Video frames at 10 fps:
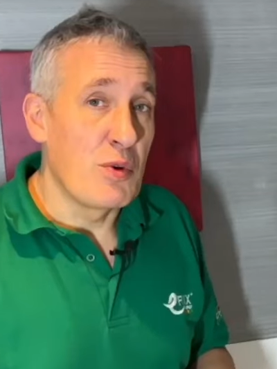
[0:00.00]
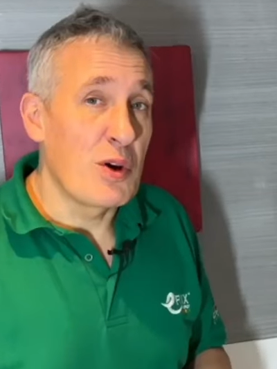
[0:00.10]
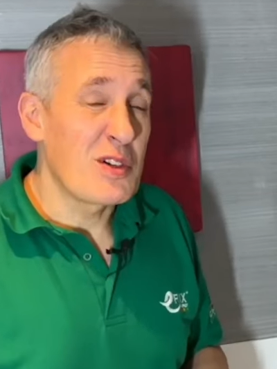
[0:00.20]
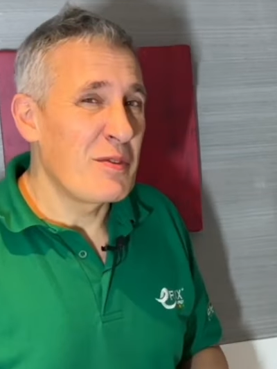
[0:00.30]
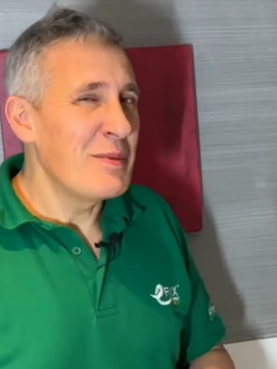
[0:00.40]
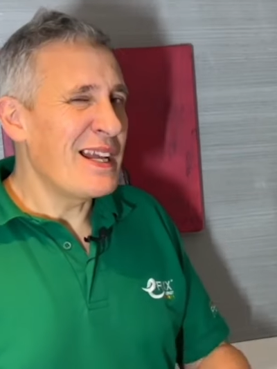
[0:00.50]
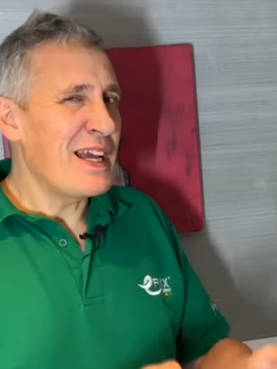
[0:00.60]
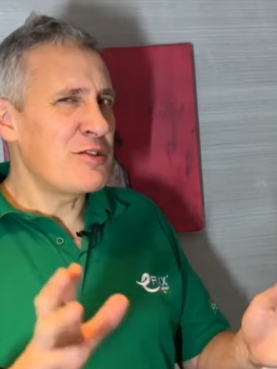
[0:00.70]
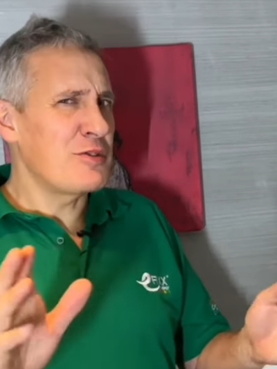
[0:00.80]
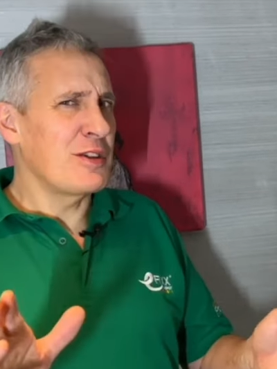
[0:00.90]
works from the
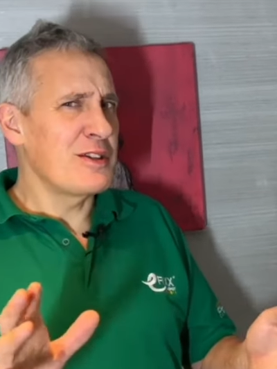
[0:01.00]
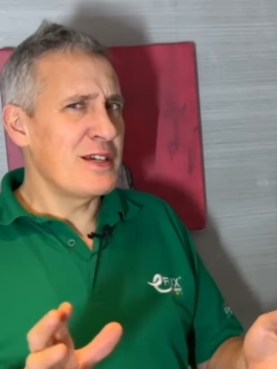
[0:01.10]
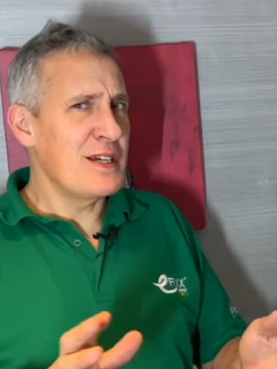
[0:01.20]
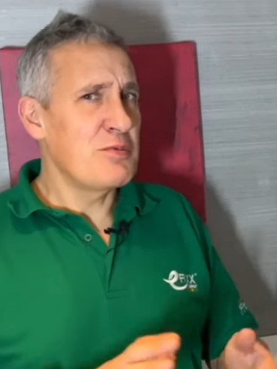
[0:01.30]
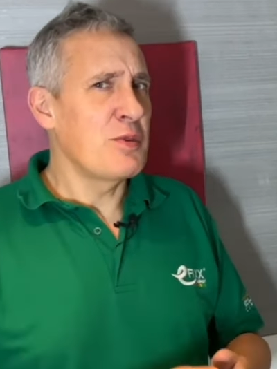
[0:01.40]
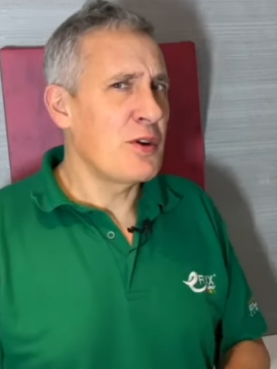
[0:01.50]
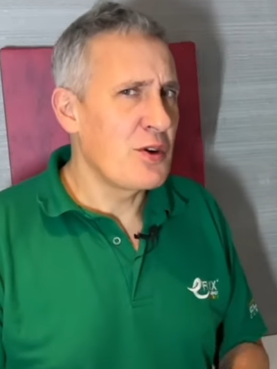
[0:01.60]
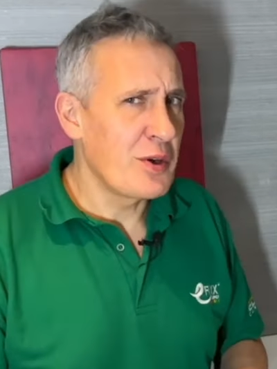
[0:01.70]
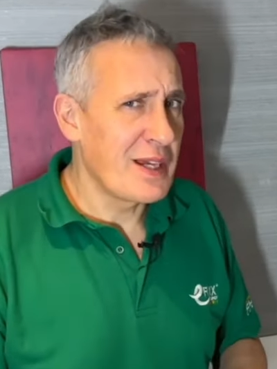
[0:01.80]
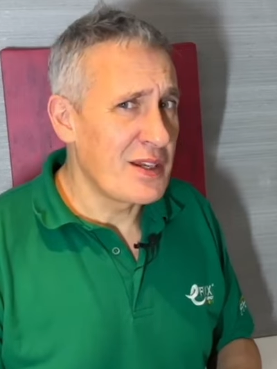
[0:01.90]
electrical side. We're not
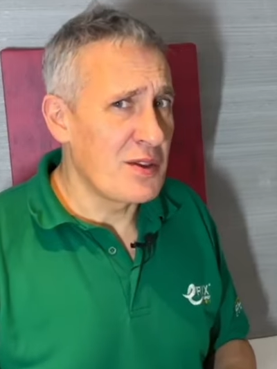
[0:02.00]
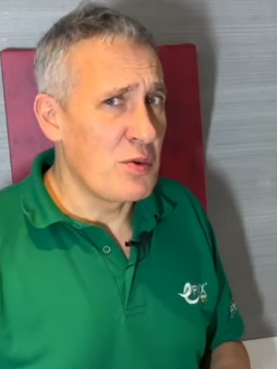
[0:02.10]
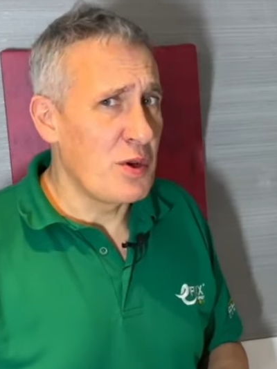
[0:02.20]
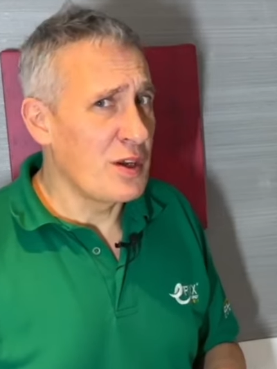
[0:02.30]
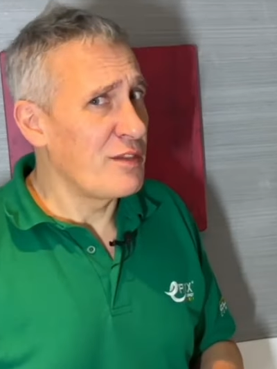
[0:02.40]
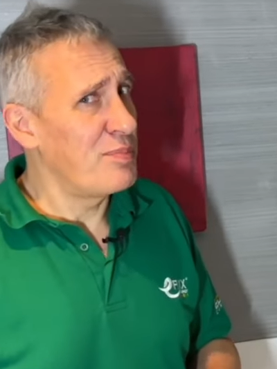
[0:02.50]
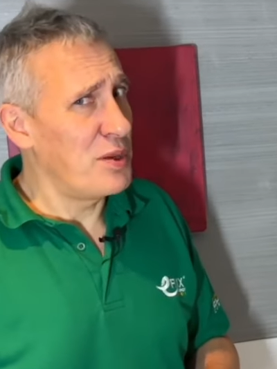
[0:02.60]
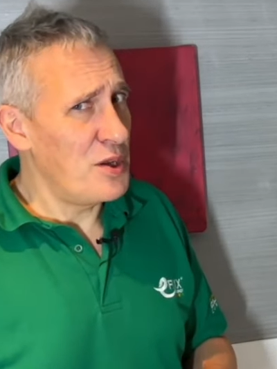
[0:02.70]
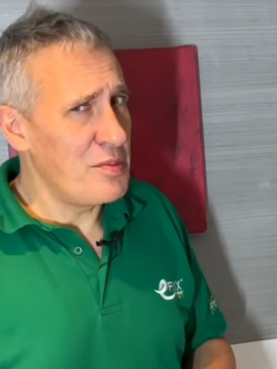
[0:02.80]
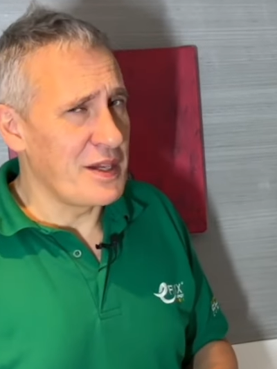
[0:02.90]
going into the world of
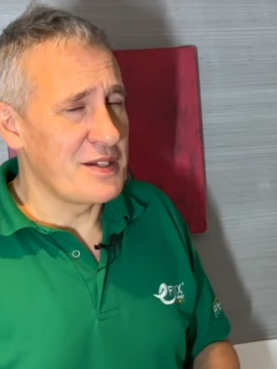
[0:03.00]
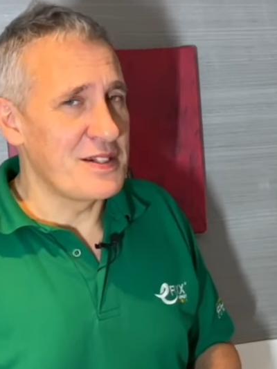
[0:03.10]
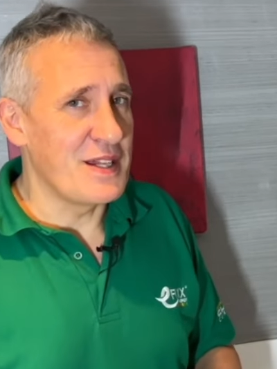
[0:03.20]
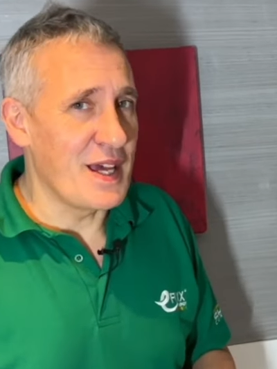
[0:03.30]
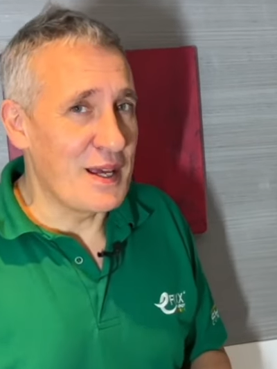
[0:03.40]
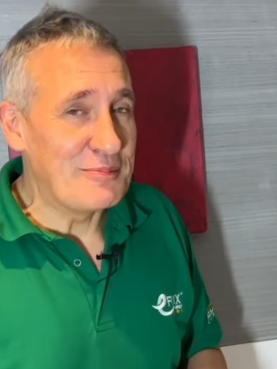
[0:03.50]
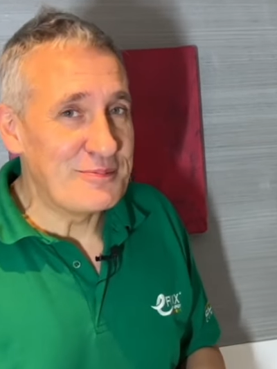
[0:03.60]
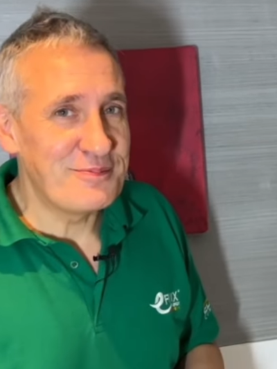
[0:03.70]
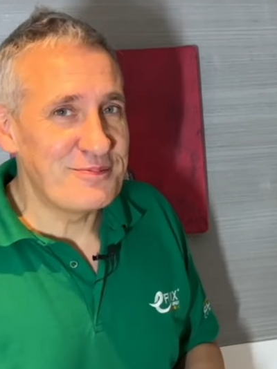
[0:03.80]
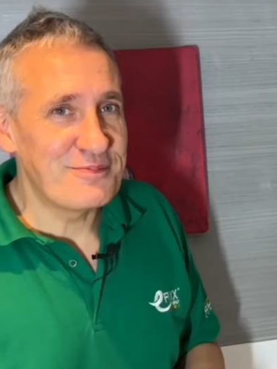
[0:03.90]
plumbing today.
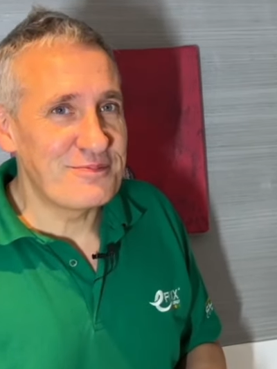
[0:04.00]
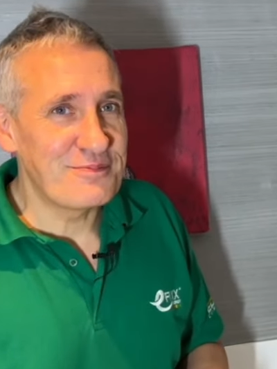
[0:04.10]
So this is